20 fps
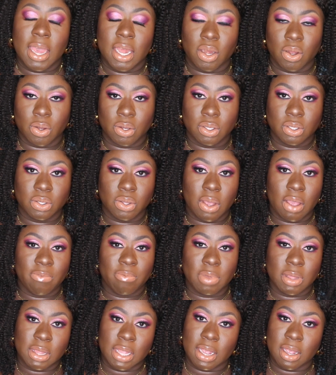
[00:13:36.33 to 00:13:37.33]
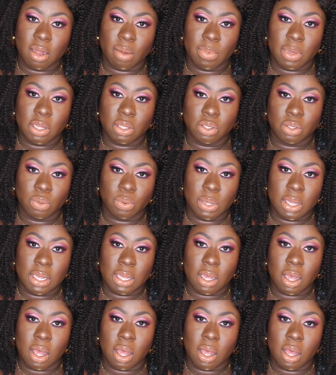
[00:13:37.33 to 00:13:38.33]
And also, I've been thinking about doing